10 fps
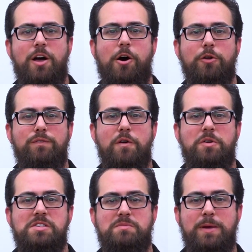The
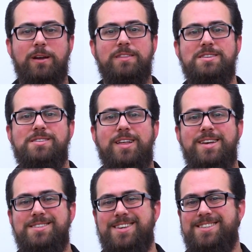autofocus speed on this lens